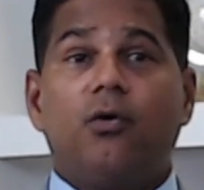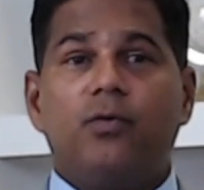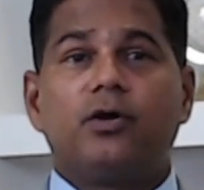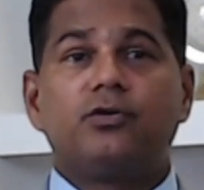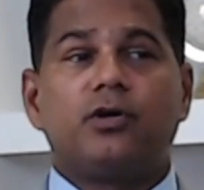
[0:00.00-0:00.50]

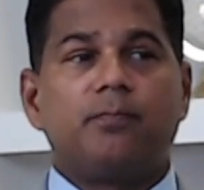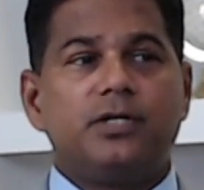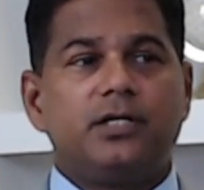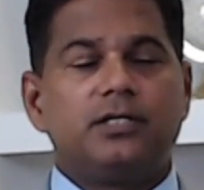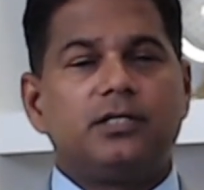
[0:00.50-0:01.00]
we're going to
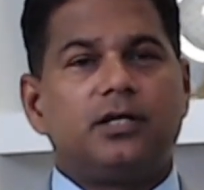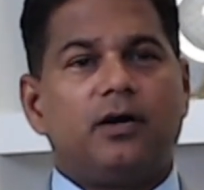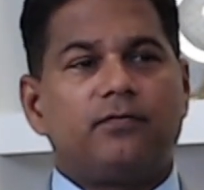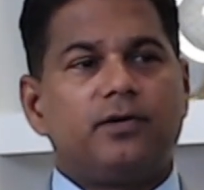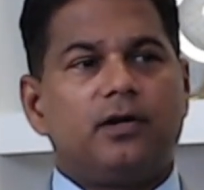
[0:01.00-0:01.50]
update it
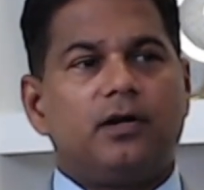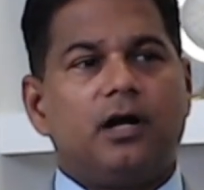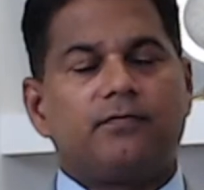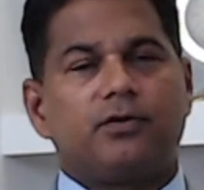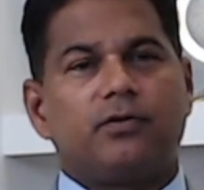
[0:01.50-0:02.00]
after
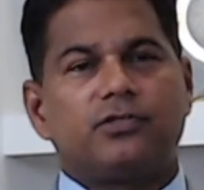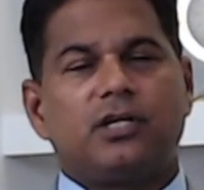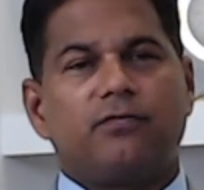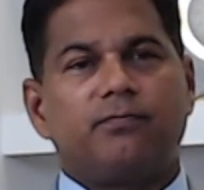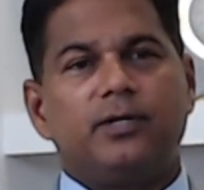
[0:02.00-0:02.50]
our staff